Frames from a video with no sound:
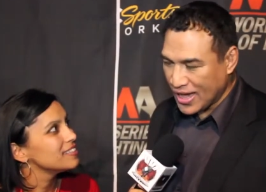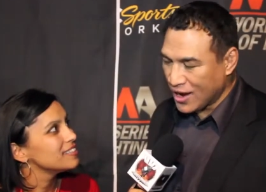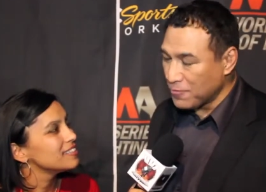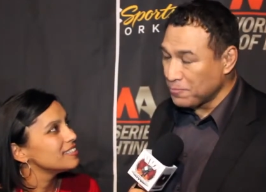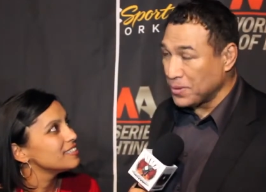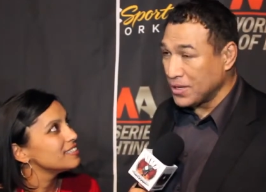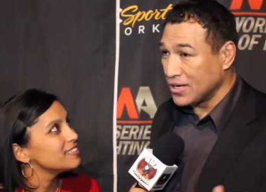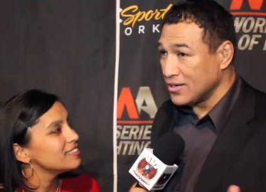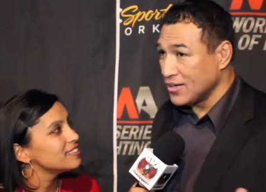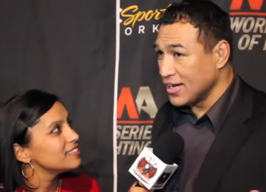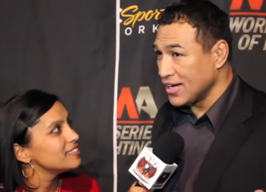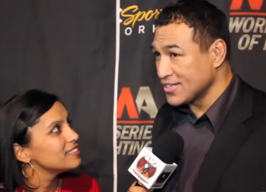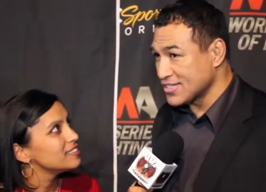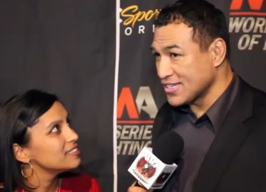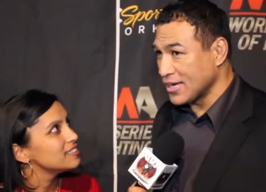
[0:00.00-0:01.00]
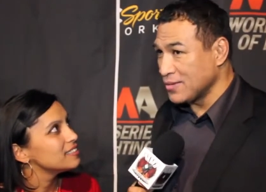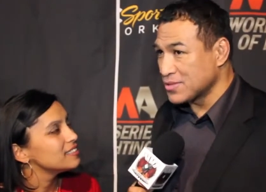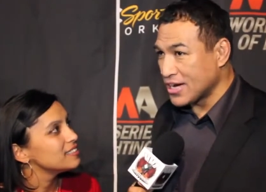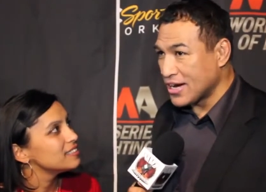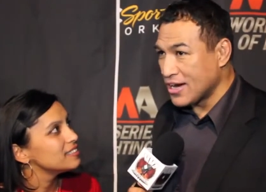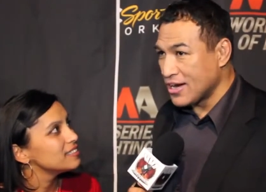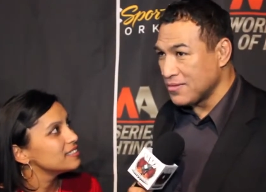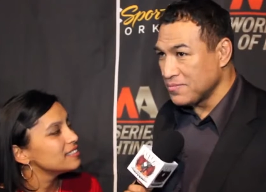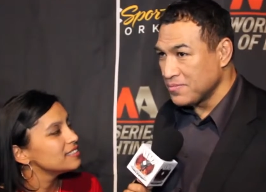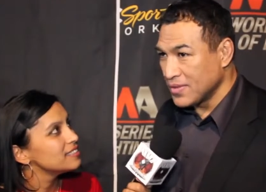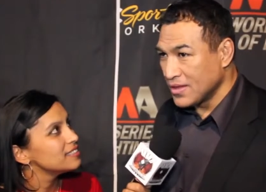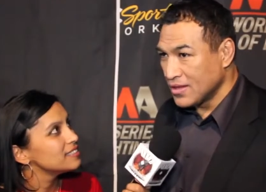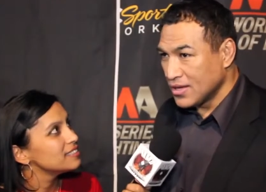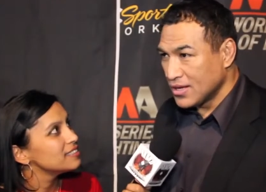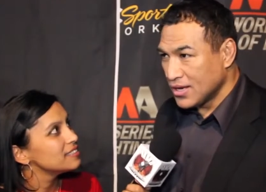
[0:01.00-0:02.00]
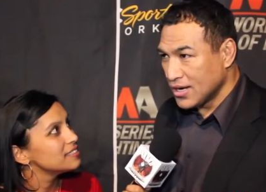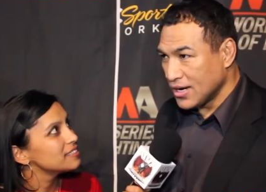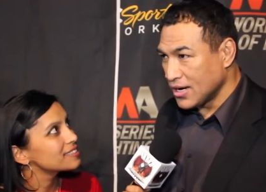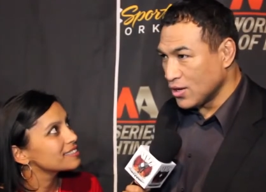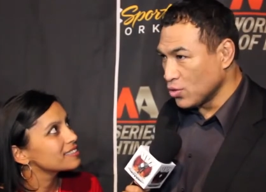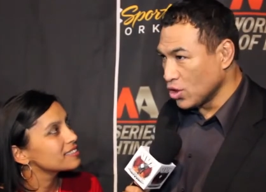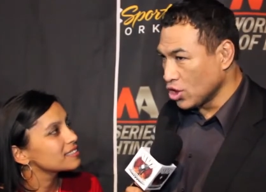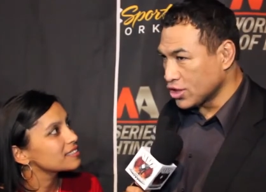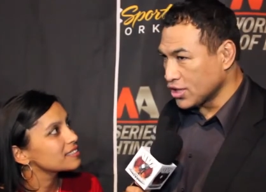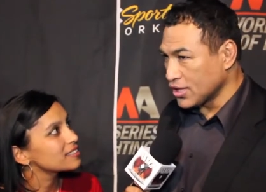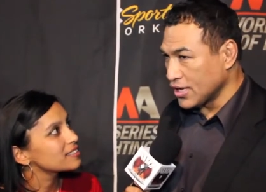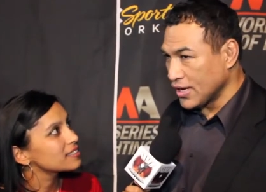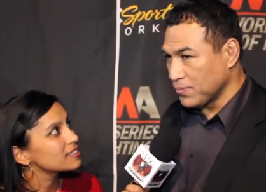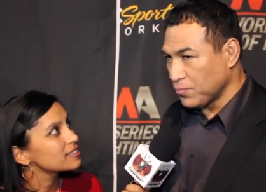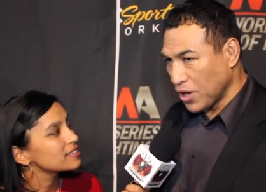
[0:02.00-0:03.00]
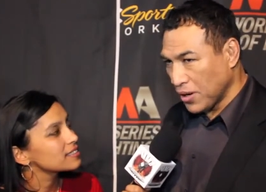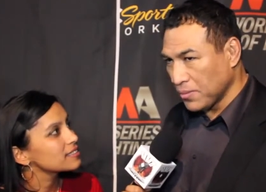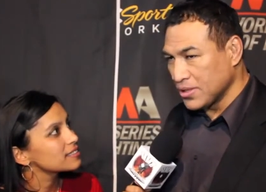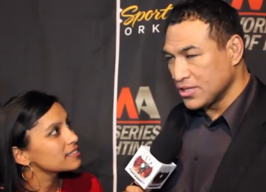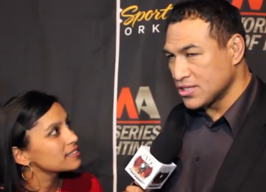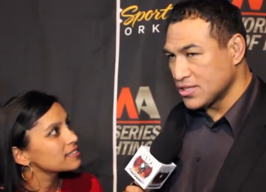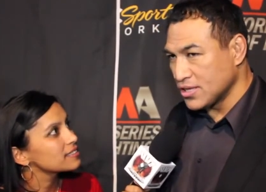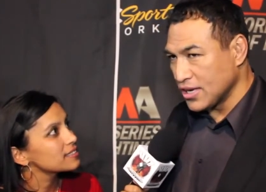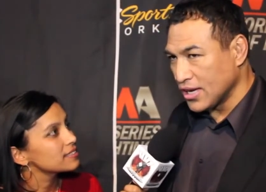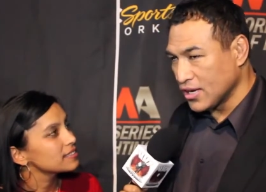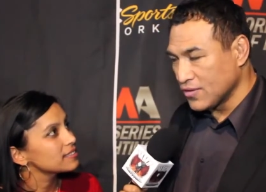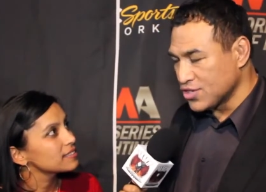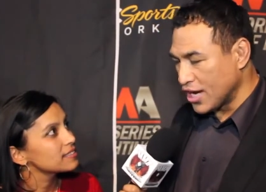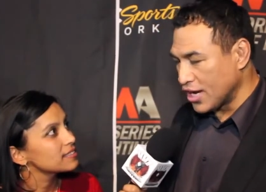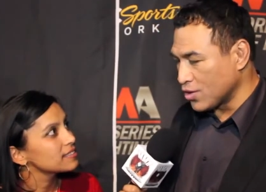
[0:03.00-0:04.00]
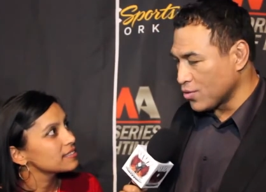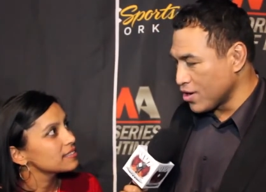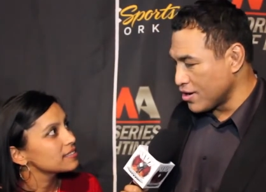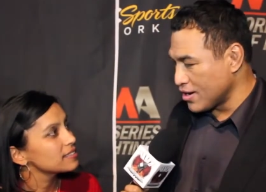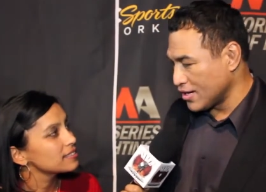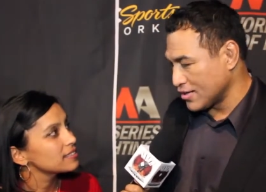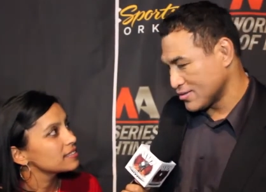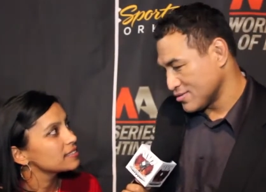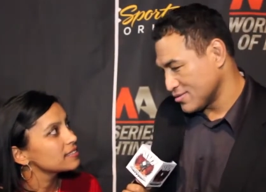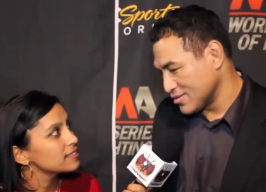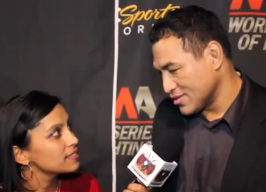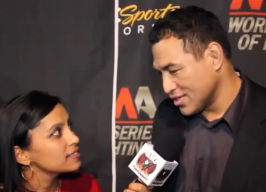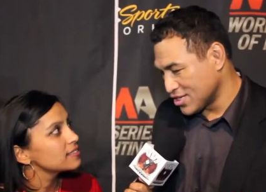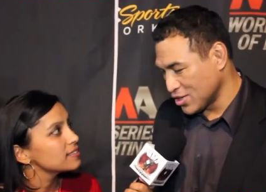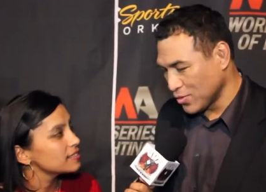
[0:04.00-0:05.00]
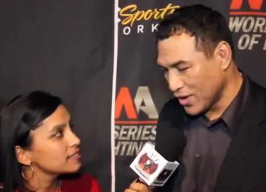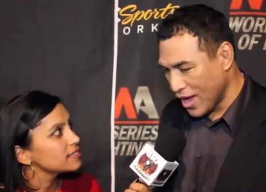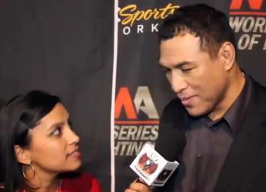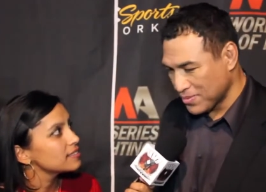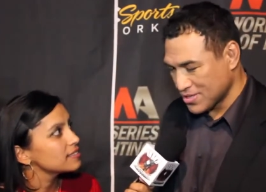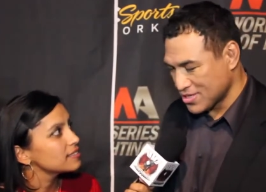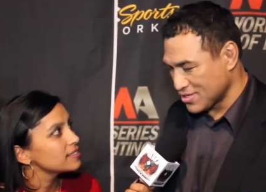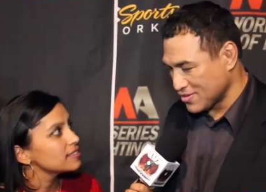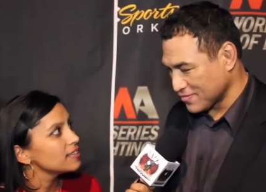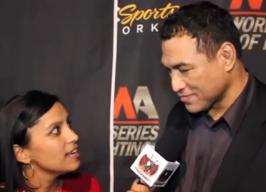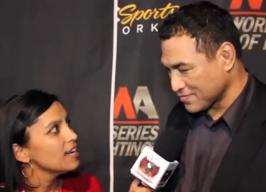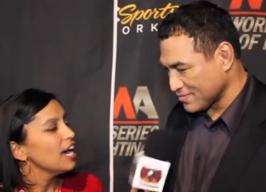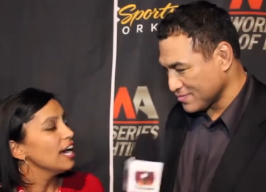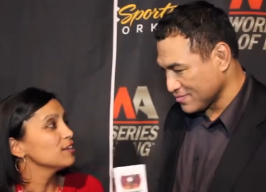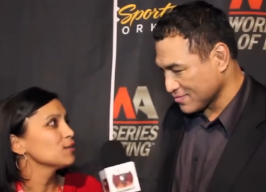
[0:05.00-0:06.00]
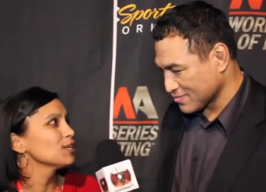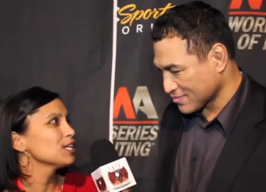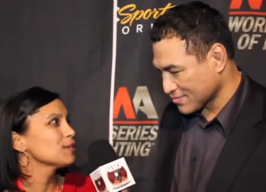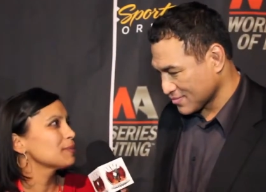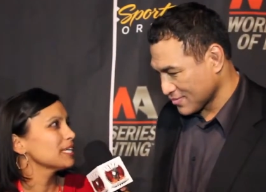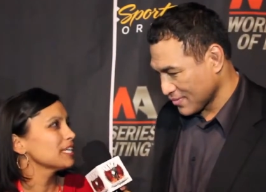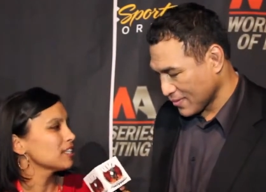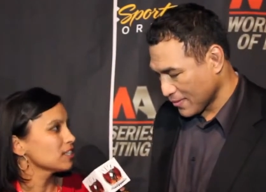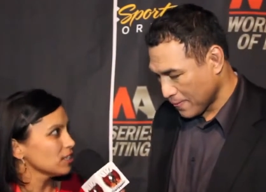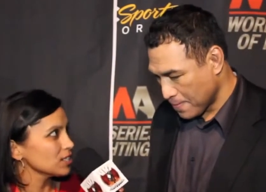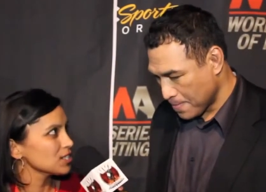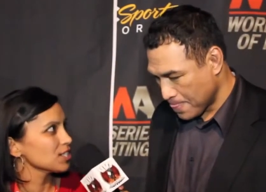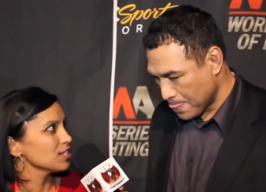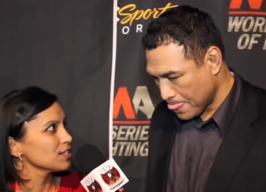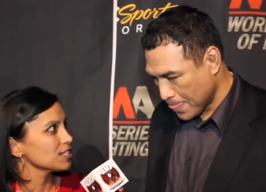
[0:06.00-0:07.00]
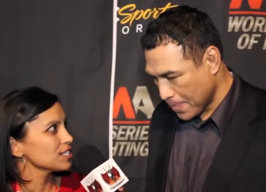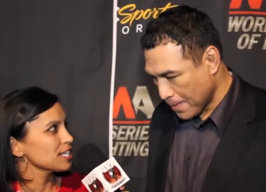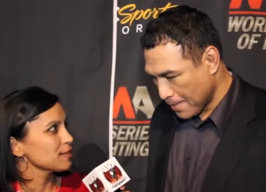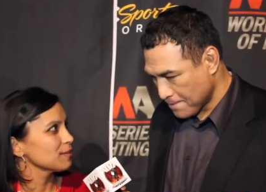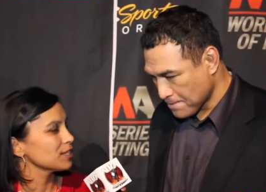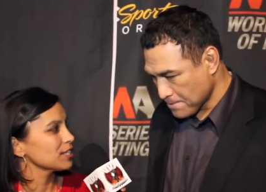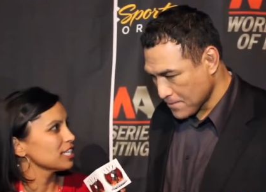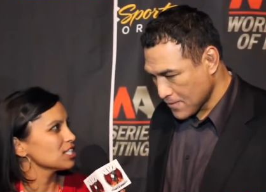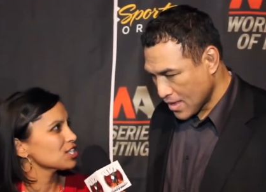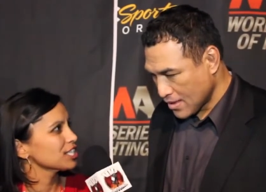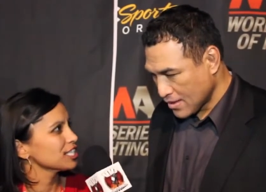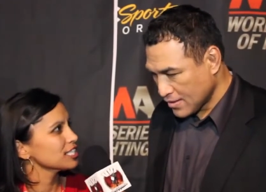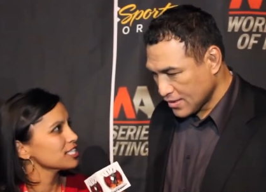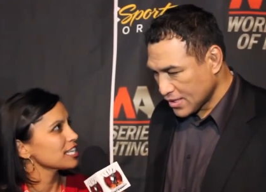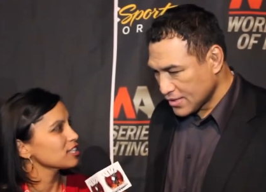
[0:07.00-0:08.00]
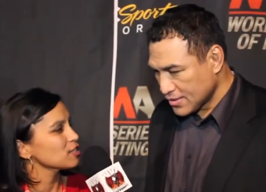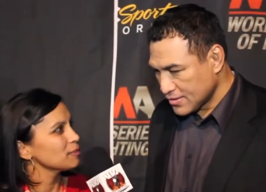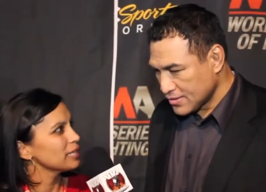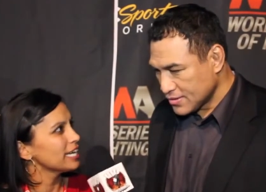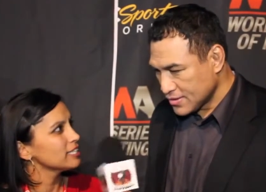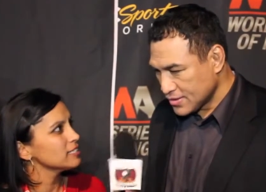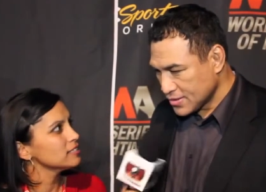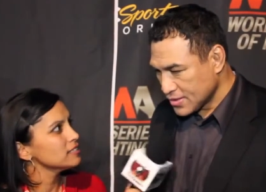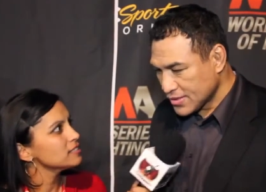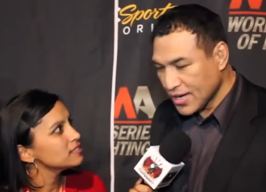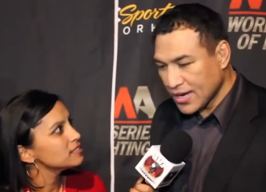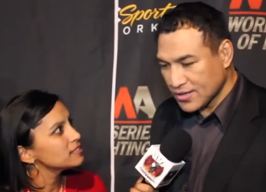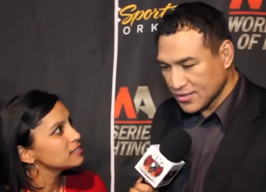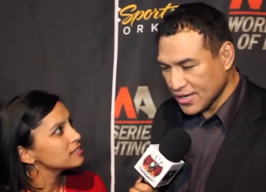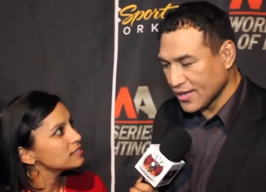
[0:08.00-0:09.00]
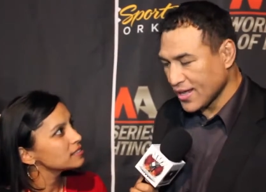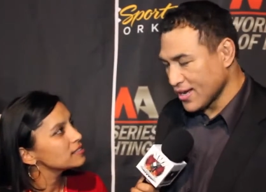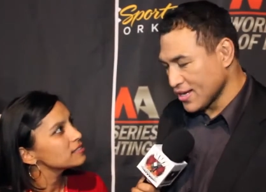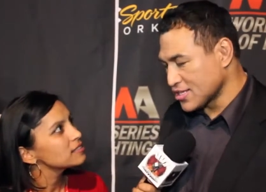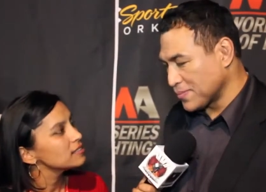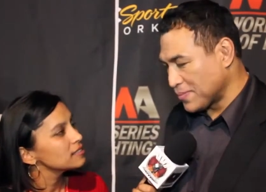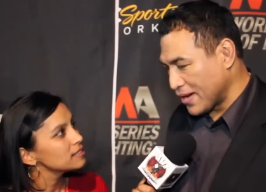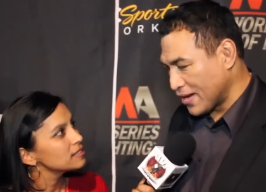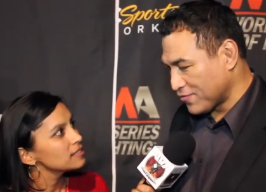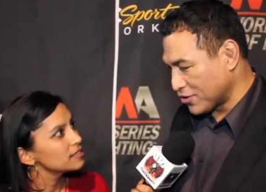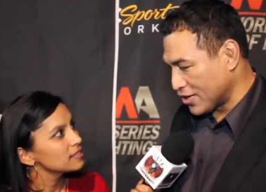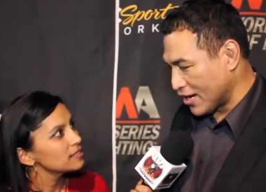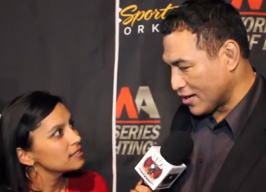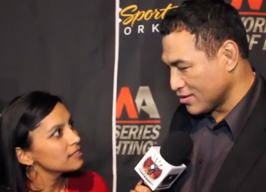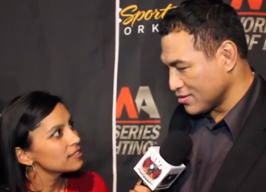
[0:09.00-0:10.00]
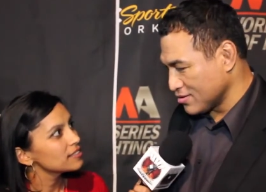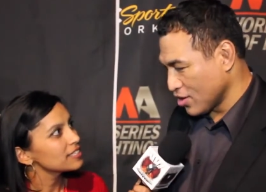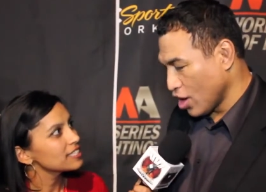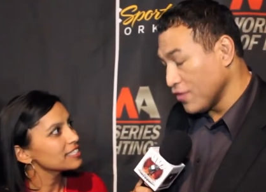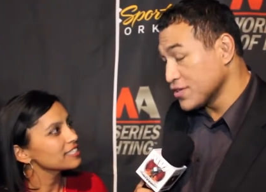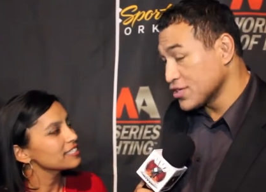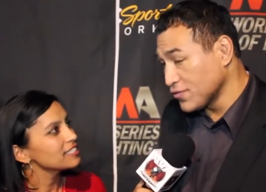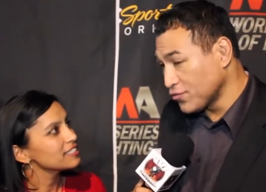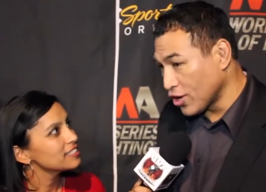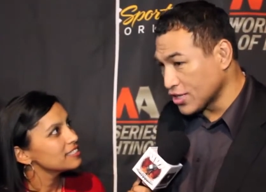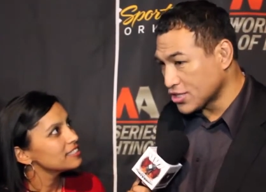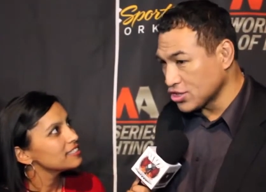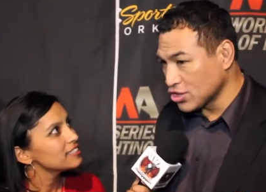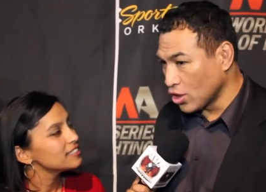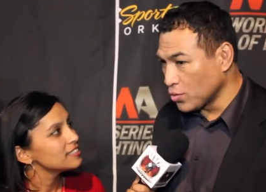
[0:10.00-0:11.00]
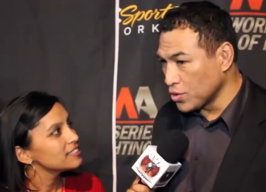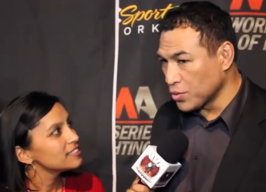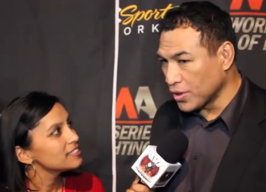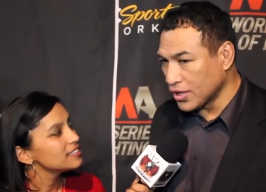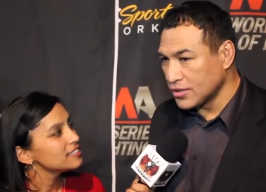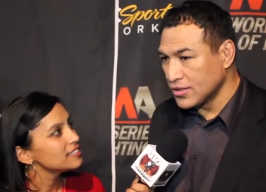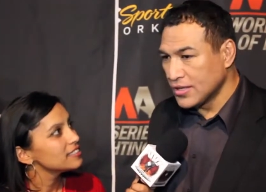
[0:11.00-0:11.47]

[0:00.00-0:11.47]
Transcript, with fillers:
Speaker 1: out. But at the same time, uh, we're looking at probably the end of January and see what happens.
Speaker 2: And will it be here also, the same location? Is that the plan?
Speaker 1: That yeah, that is the plan for now. Obviously, for us, you know, we want